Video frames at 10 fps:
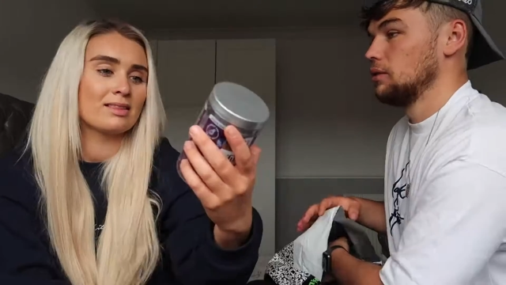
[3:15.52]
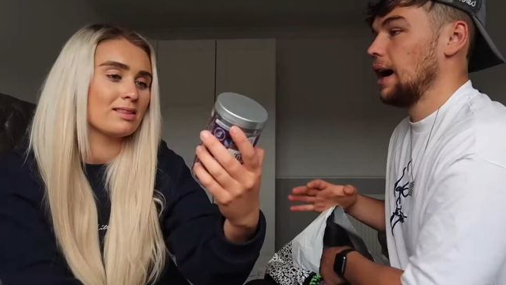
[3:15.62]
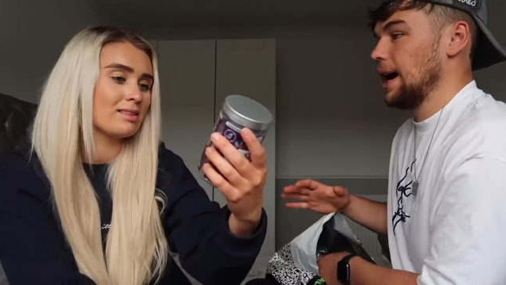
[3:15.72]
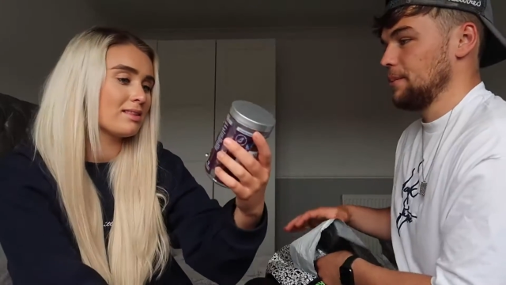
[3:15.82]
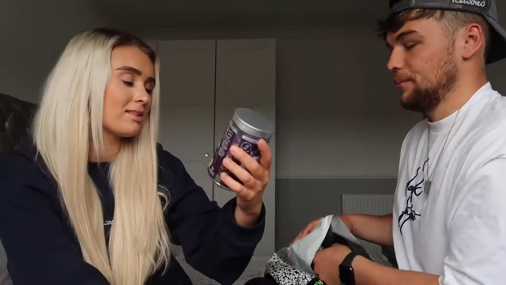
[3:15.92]

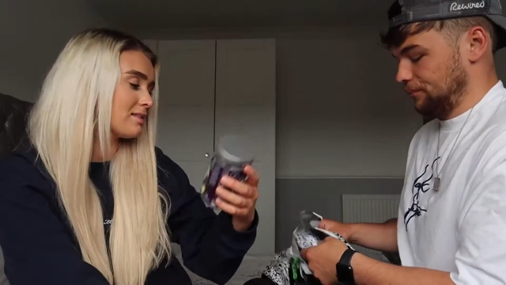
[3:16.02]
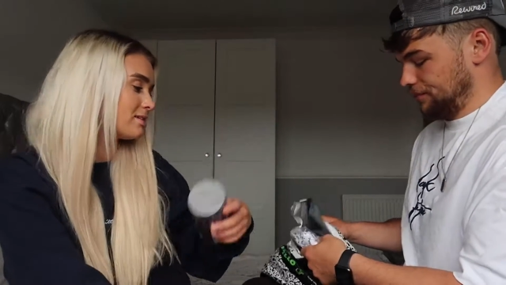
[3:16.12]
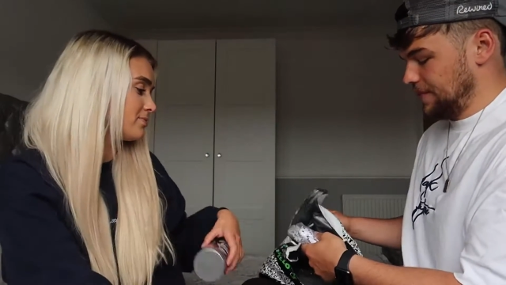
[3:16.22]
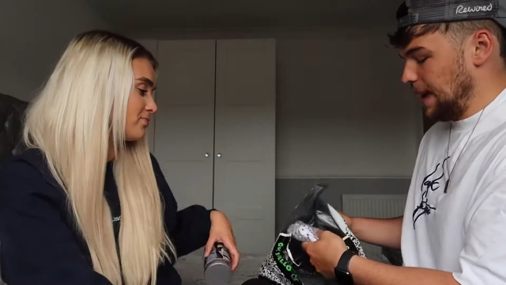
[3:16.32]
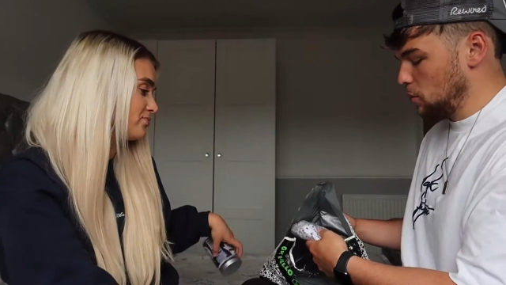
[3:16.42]
Speaker 1: Right.
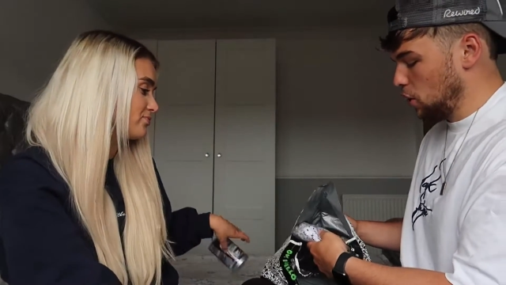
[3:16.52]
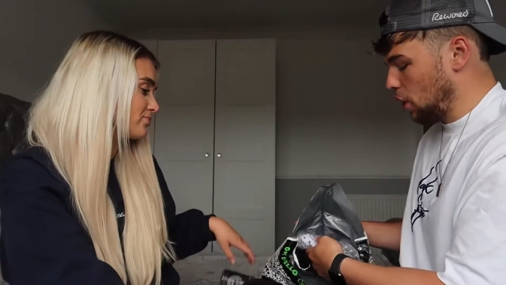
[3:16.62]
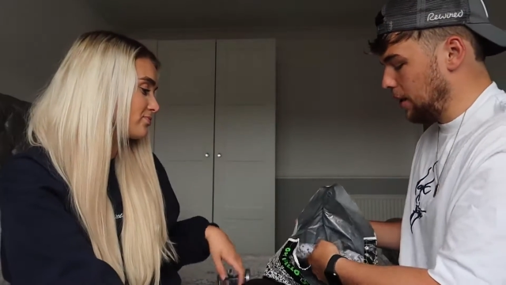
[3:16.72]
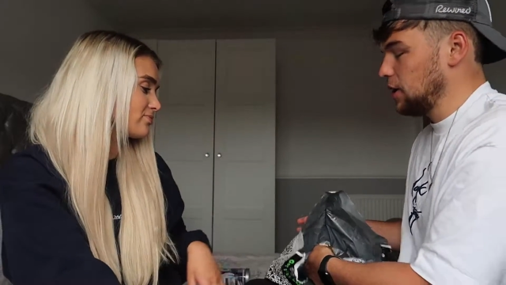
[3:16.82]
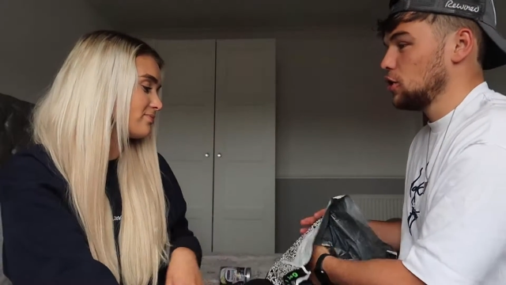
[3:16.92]
Then we're
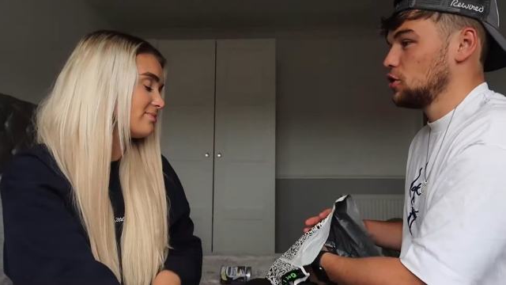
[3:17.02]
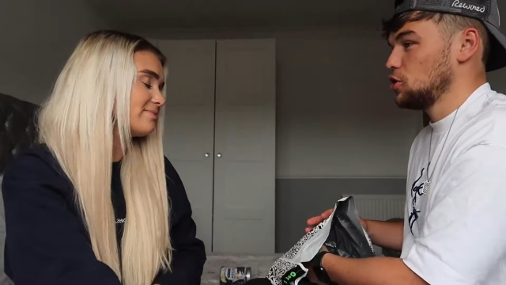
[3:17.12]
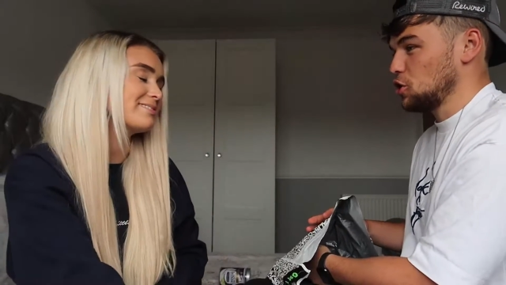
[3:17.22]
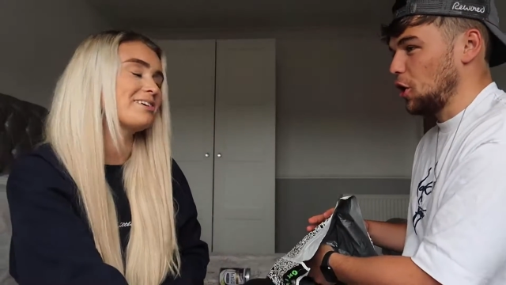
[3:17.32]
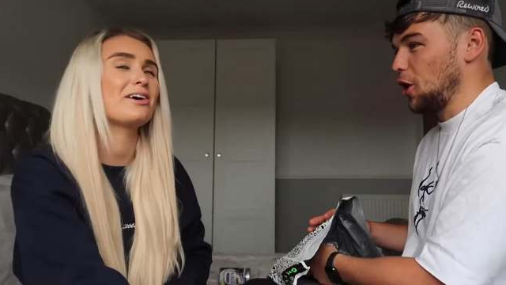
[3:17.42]
going
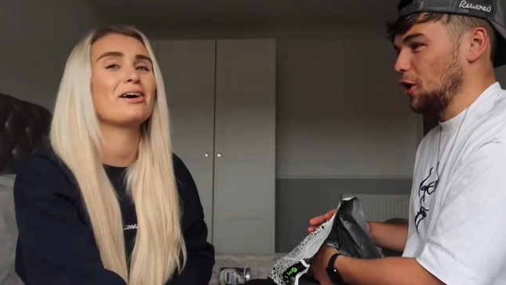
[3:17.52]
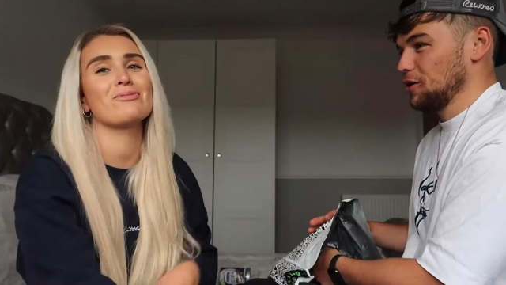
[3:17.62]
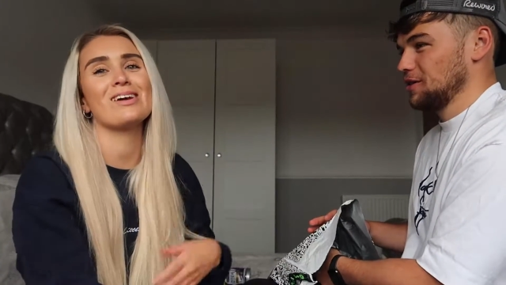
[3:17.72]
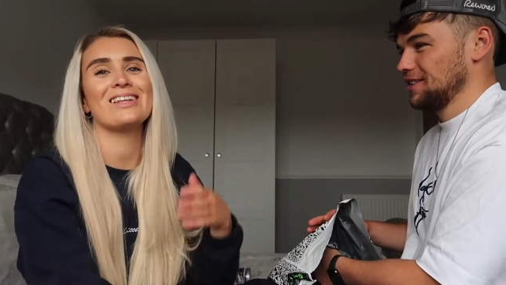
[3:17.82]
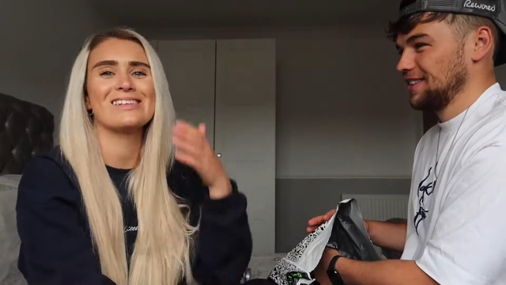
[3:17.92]
short. Oh,
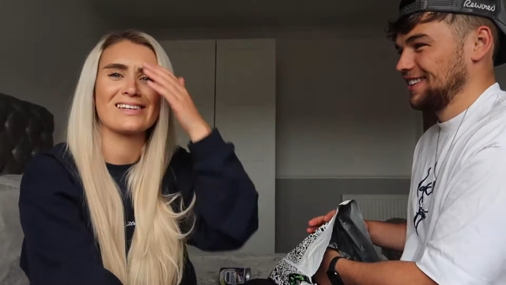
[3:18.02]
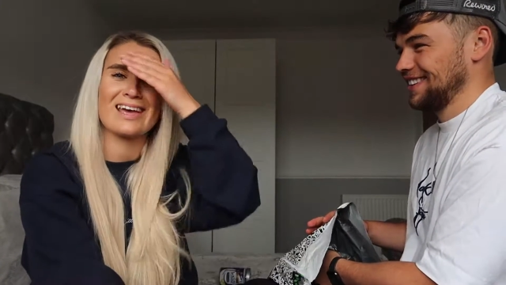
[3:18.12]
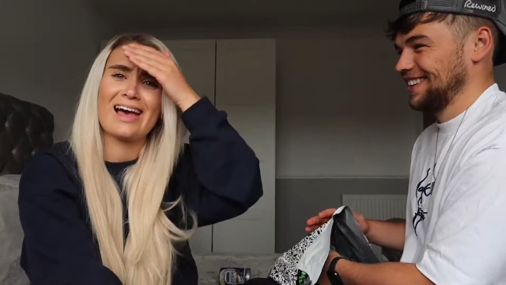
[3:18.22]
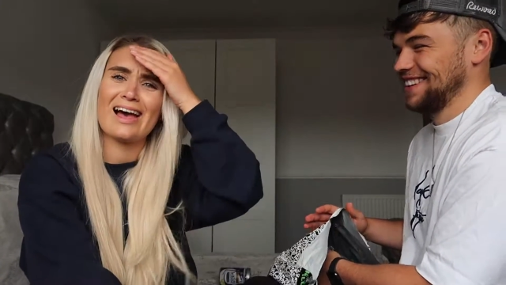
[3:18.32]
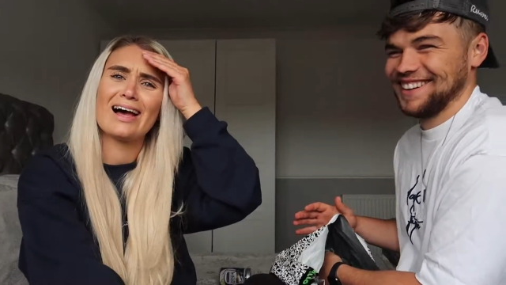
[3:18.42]
I'm
Speaker 2: really
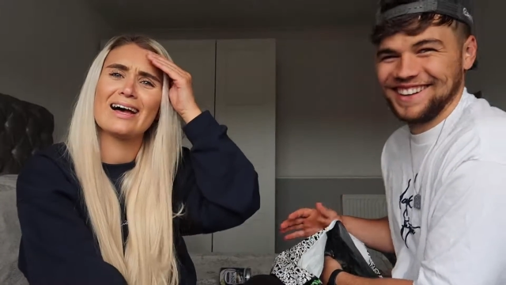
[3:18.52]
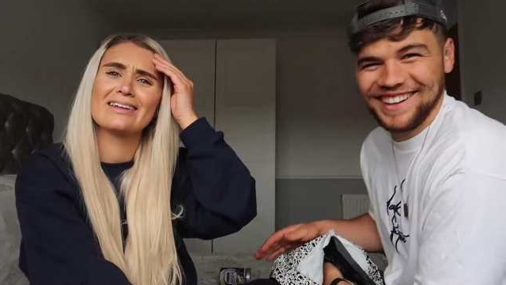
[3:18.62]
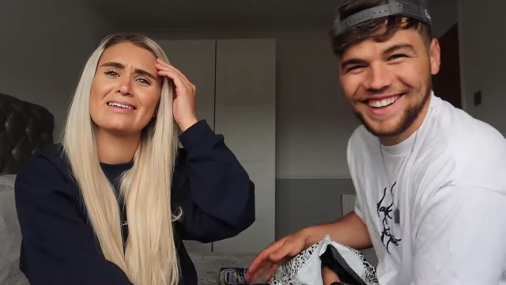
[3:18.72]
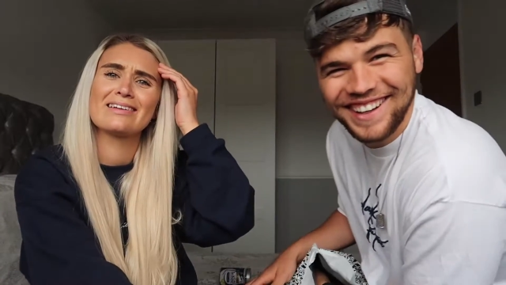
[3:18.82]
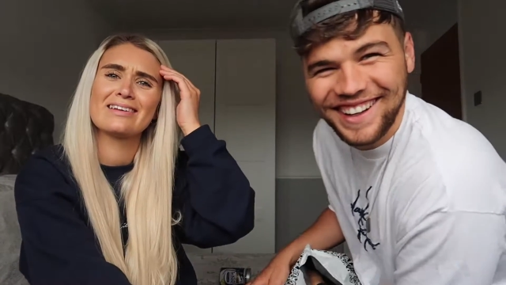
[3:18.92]
scared.